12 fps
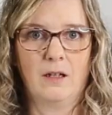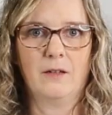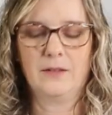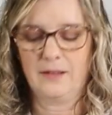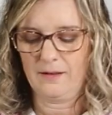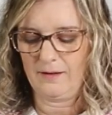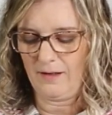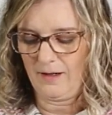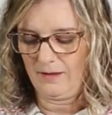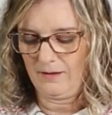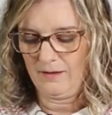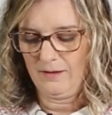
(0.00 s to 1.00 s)
of the
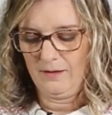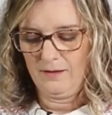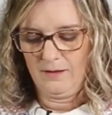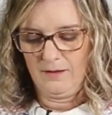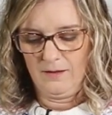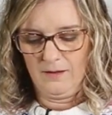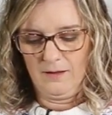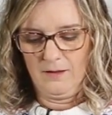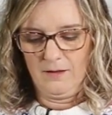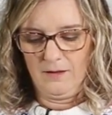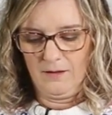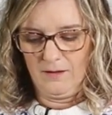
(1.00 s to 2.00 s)
design.
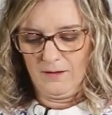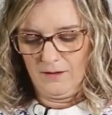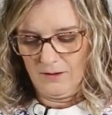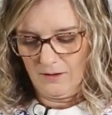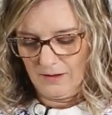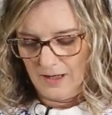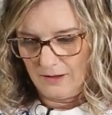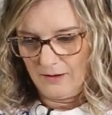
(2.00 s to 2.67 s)
So now